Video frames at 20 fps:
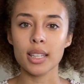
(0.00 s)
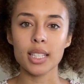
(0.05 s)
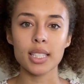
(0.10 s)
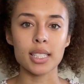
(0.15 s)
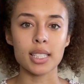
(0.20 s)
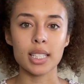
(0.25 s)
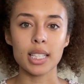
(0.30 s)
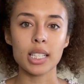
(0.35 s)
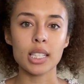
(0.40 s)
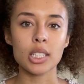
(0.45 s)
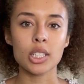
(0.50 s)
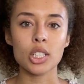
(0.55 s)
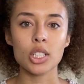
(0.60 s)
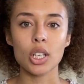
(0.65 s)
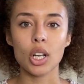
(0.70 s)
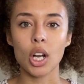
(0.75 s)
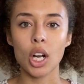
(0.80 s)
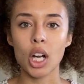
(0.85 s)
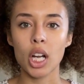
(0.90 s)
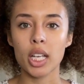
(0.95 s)
this niche
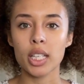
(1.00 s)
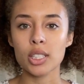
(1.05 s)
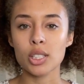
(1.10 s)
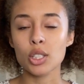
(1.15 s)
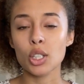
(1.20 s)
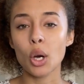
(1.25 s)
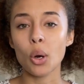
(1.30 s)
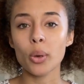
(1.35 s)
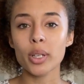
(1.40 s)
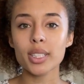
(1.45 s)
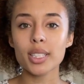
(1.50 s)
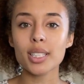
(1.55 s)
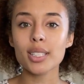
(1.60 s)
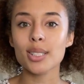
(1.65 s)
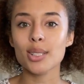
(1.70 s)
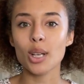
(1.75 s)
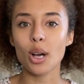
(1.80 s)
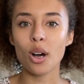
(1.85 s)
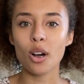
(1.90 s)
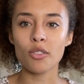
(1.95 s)
is going to
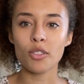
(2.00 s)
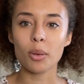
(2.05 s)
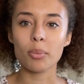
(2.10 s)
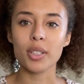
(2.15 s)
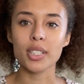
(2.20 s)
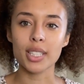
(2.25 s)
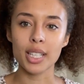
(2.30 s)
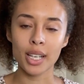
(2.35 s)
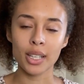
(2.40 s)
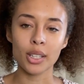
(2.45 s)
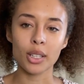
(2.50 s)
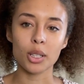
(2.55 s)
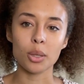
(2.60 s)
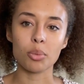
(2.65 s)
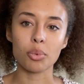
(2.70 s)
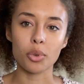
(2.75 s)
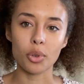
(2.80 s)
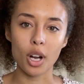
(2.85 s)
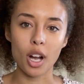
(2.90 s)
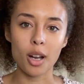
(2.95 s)
solve a particular
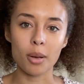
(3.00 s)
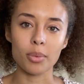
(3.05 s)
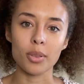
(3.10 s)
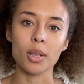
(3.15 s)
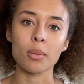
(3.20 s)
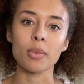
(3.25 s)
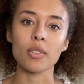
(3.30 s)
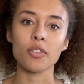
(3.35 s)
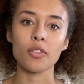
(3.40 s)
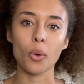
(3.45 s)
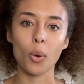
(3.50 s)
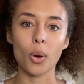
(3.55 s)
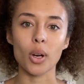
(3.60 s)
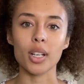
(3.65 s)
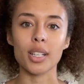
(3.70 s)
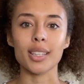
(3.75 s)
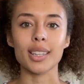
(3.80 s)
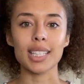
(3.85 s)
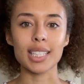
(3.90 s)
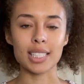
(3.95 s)
problem
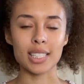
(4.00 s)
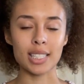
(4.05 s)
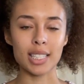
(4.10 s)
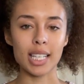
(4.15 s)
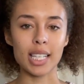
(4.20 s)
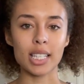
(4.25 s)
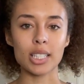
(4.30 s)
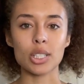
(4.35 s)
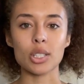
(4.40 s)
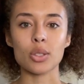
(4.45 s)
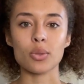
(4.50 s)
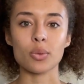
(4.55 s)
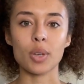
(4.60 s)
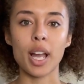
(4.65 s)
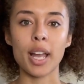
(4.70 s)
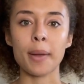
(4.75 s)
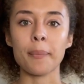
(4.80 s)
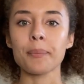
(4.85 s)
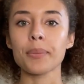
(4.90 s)
for this niche, right?